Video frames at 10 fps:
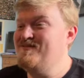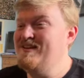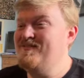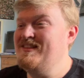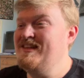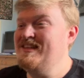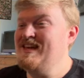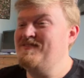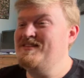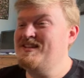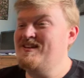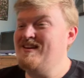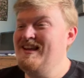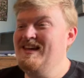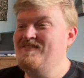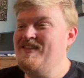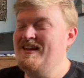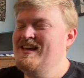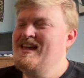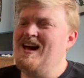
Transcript: weird thing they didn't have to do. I love that.